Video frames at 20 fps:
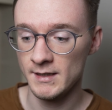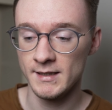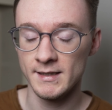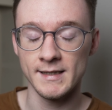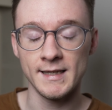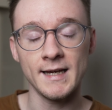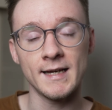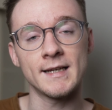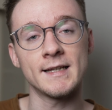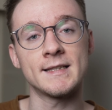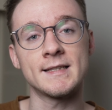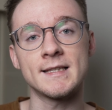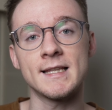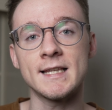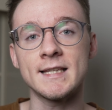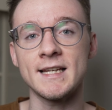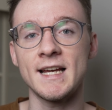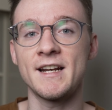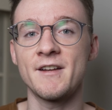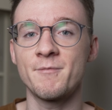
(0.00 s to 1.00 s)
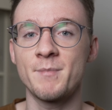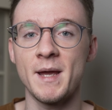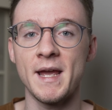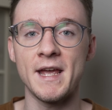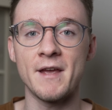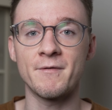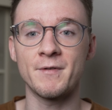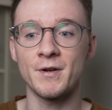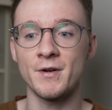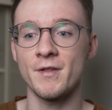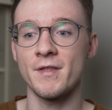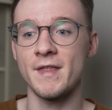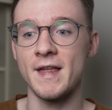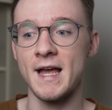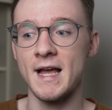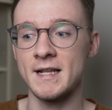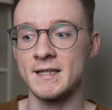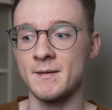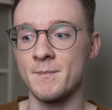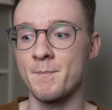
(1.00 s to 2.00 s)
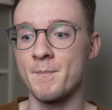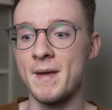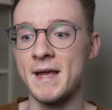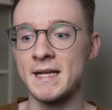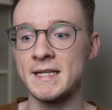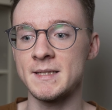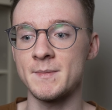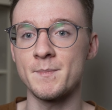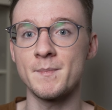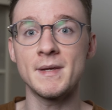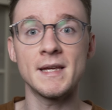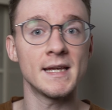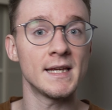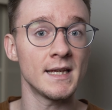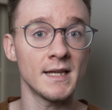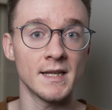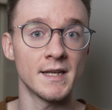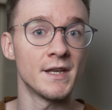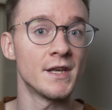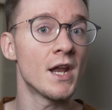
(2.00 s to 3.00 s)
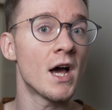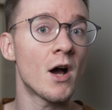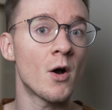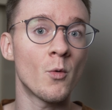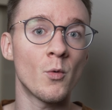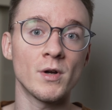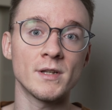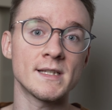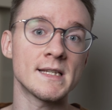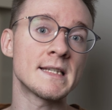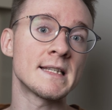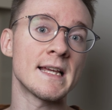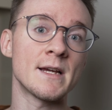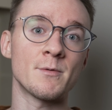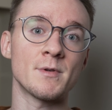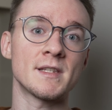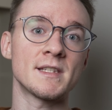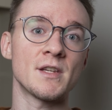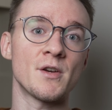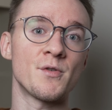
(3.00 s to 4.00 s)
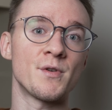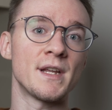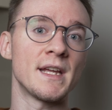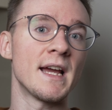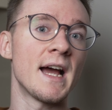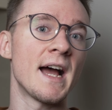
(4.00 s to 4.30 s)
yeah, it's this kind of behavior that makes me not want to stay with Sony.